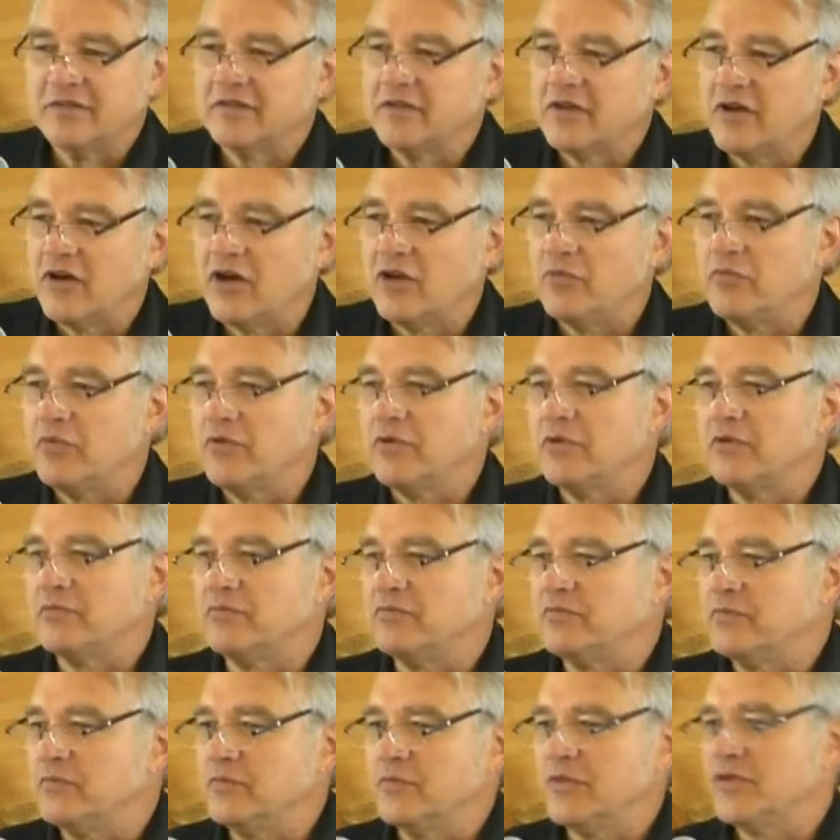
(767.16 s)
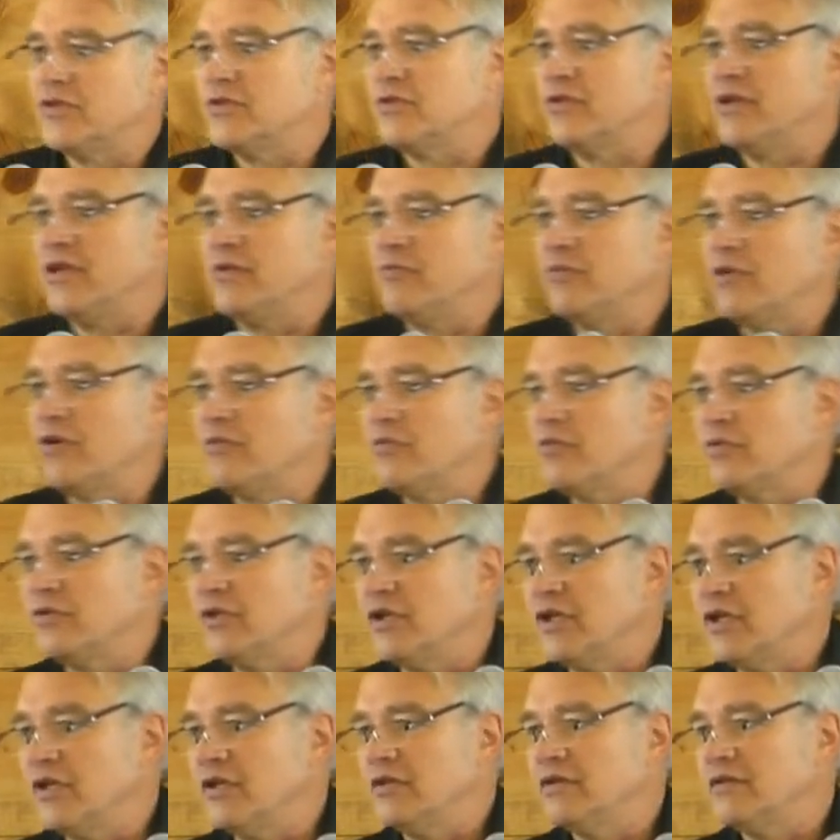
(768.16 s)
Harper, what's her name? Harper
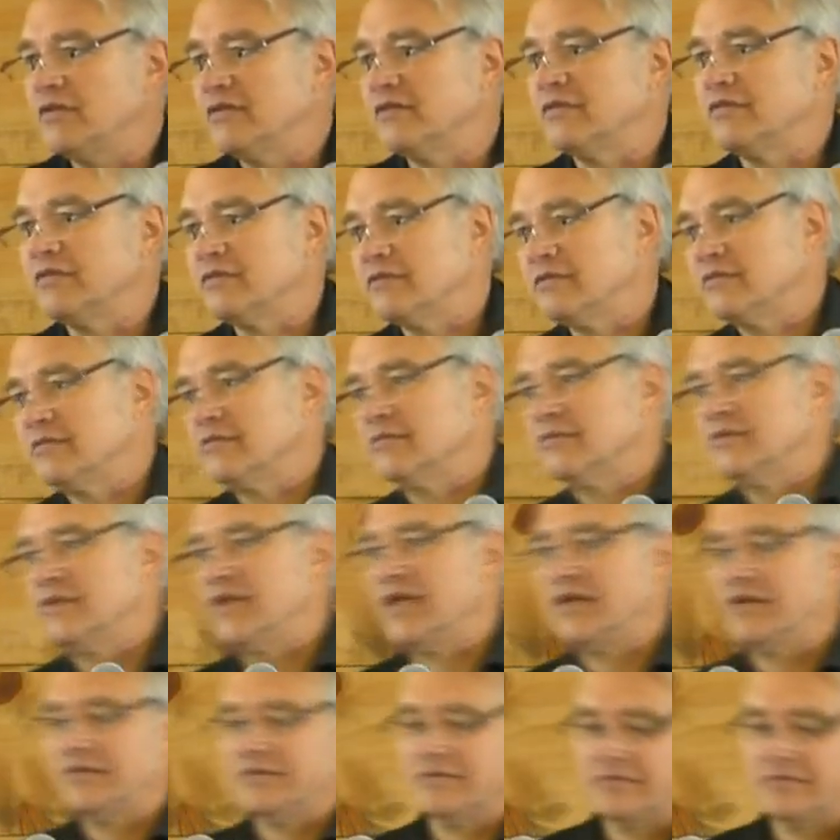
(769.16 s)
Lee? Yeah